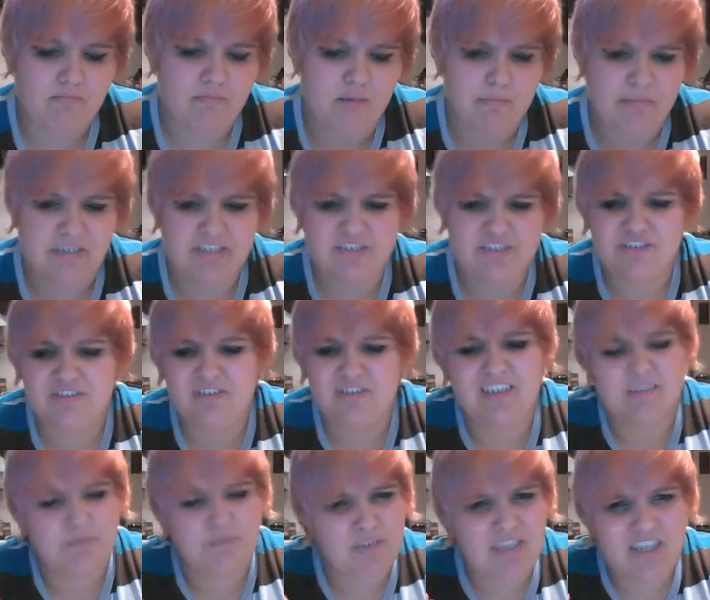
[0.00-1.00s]

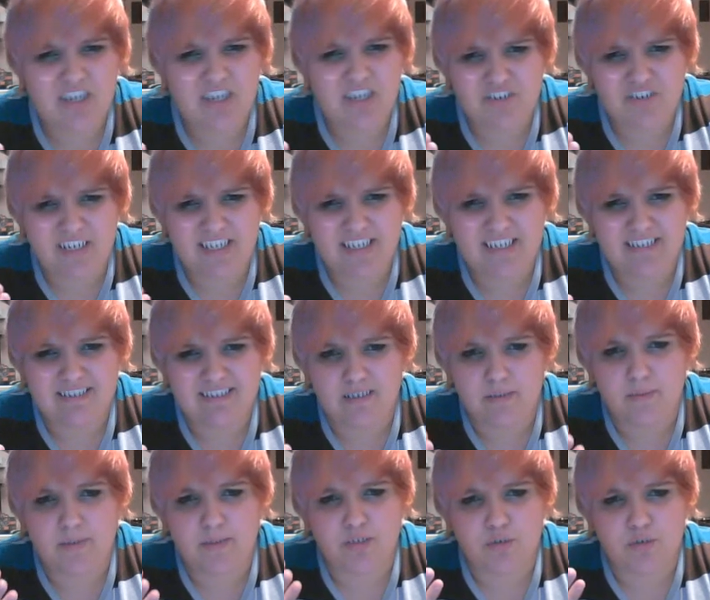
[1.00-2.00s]
If you get on your hands, I
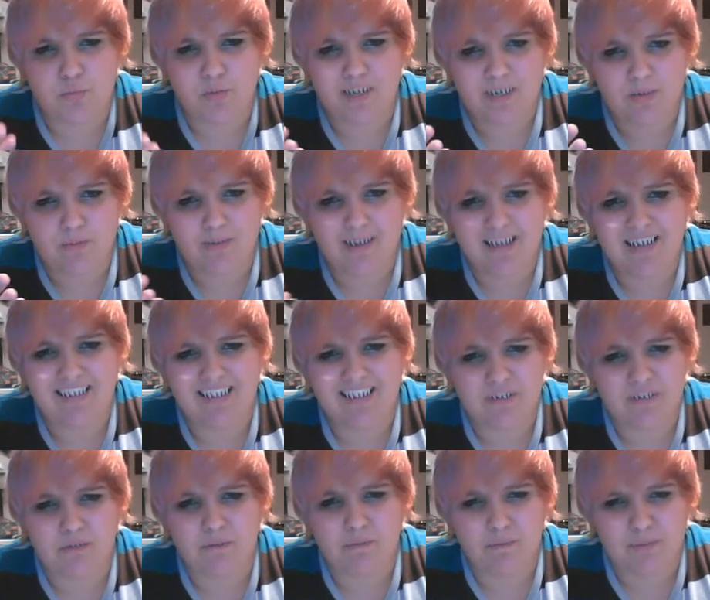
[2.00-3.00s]
mean, just wait a while,
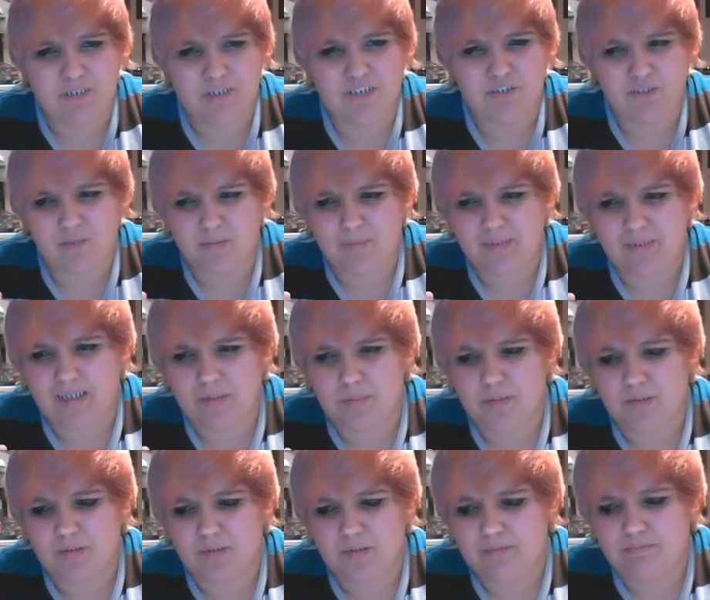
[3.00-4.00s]
it'll eventually be able
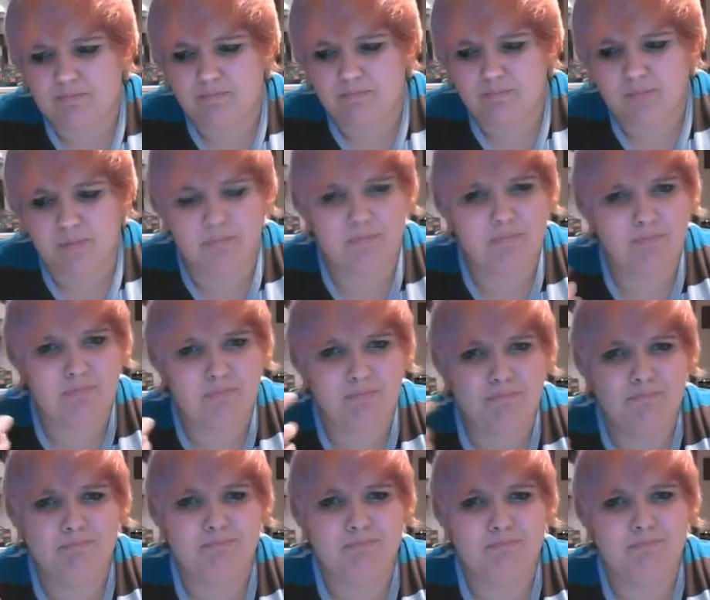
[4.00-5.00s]
to be
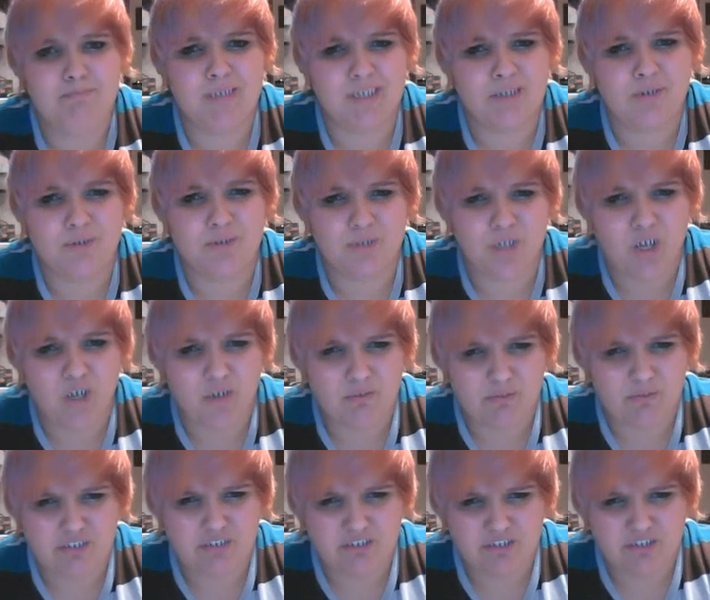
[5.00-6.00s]
peeled off
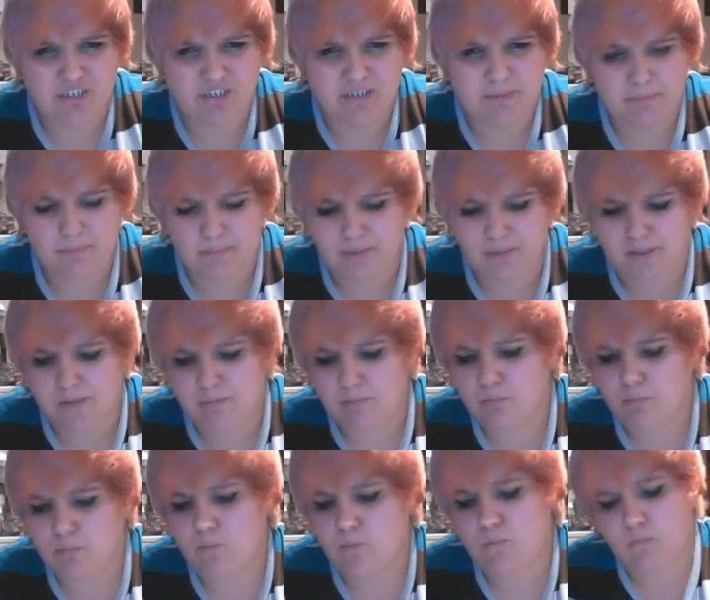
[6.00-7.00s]
and shit, but,
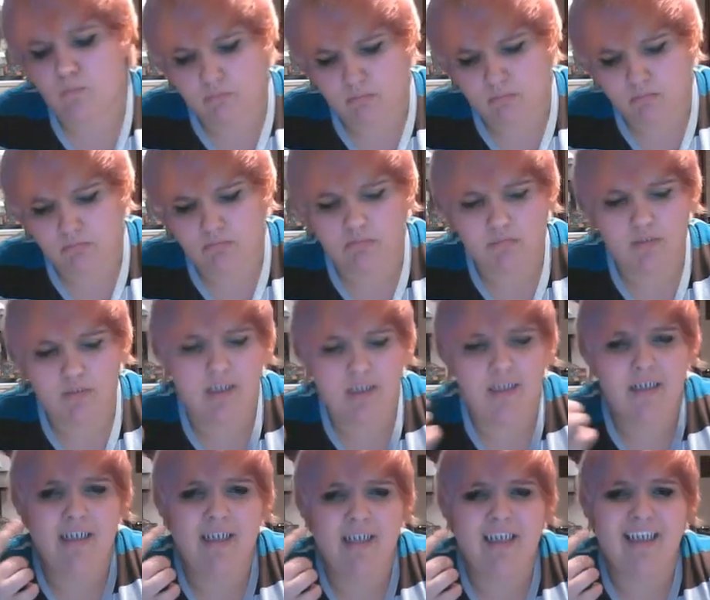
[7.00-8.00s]

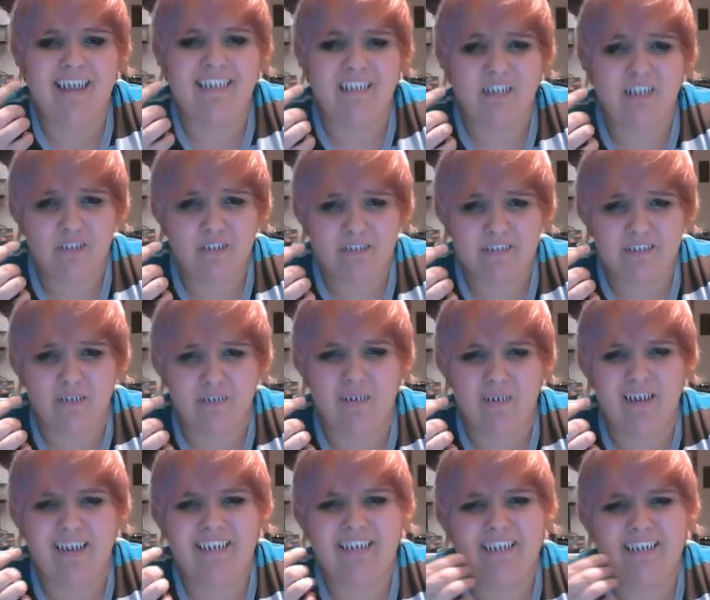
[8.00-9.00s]
and also,
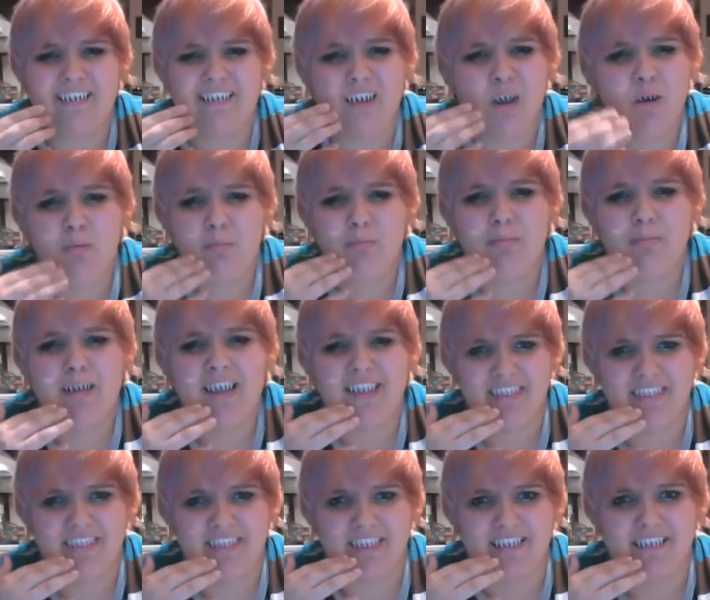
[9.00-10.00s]
don't bite
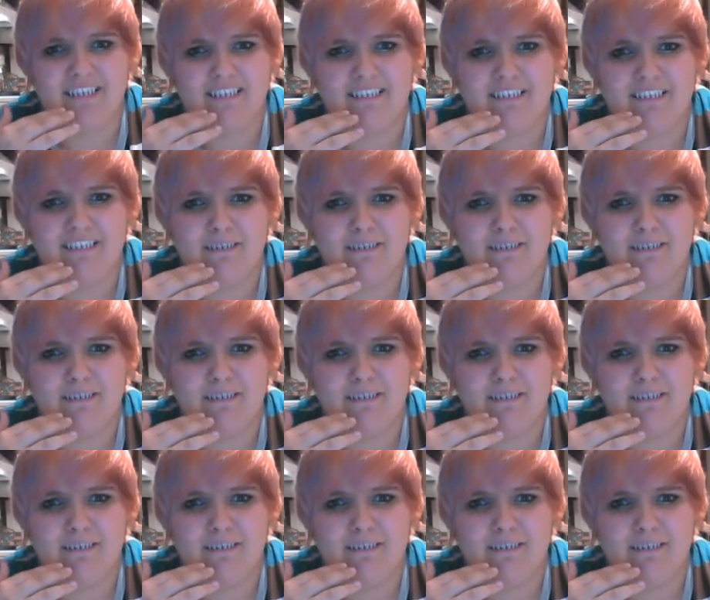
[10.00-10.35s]
things.